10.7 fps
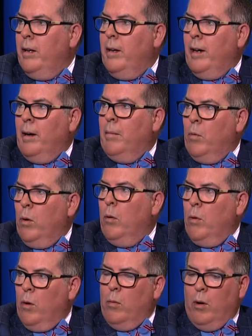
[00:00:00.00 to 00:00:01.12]

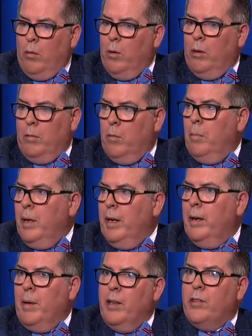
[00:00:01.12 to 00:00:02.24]
will be.
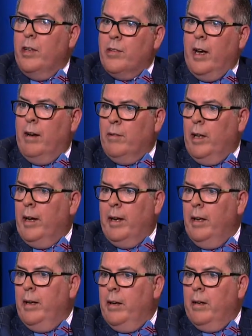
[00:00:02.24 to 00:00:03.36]
I mean, it's kind of like
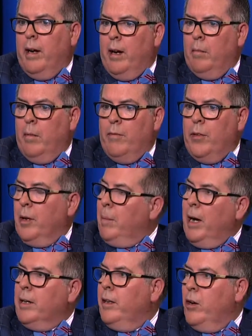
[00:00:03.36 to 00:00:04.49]
if you think
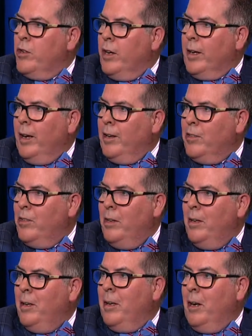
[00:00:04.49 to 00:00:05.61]
back to the OJ case.
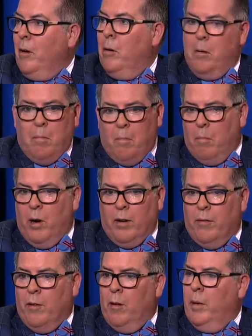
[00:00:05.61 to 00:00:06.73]
Mark
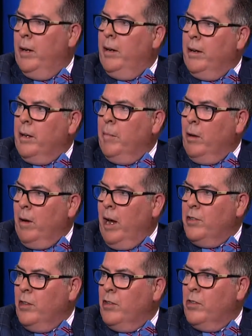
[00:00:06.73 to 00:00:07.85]
Furman can be a
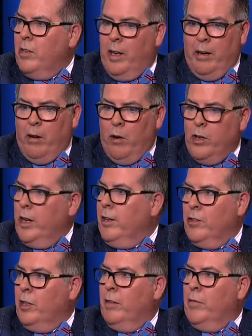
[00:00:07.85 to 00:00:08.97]
racist, and OJ can
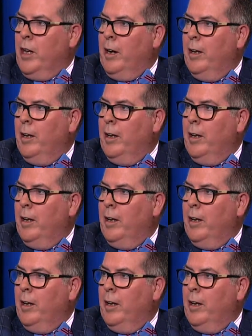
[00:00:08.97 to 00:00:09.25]
still have done